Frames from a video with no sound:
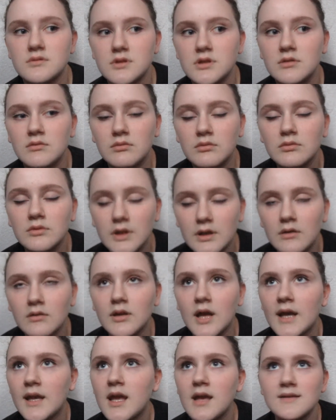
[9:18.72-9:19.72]
literally,
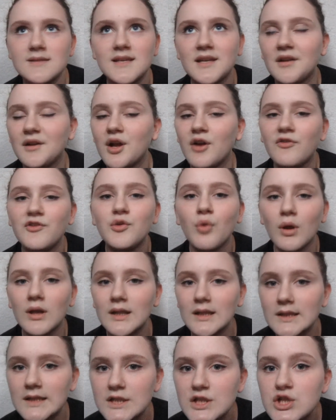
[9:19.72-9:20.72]
I can't say it enough, you are
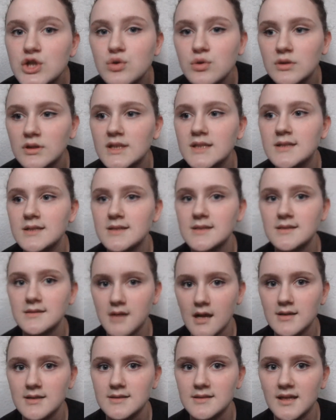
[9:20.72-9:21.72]
literally
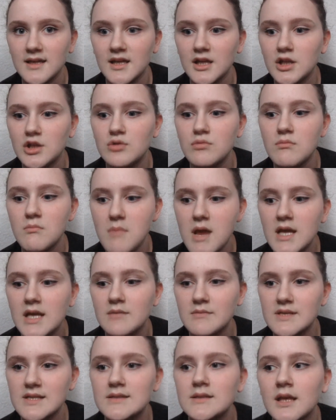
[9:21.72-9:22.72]
disgusting, and you make
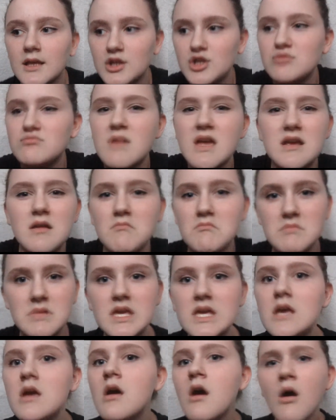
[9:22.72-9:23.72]
me, like, you make
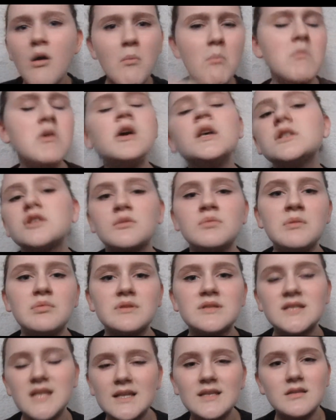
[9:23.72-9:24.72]
me, millions of other people
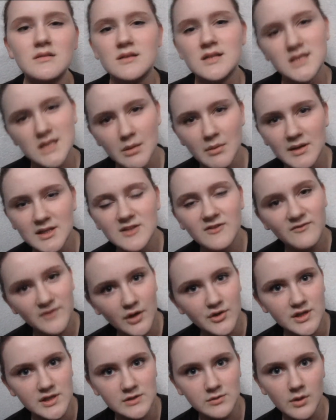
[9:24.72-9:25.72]
sick to their stomach to
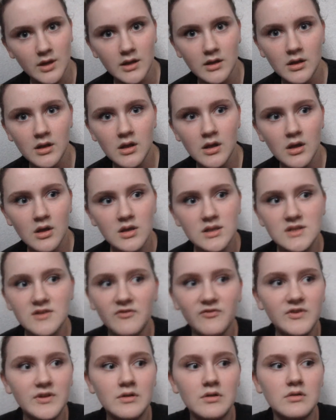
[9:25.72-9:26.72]
feel this way. To
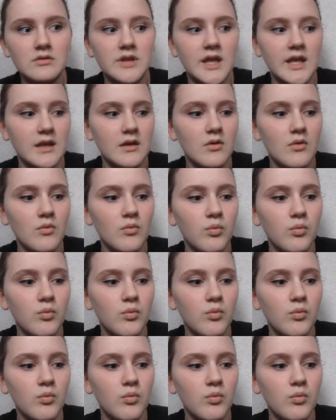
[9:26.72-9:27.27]
feel, like,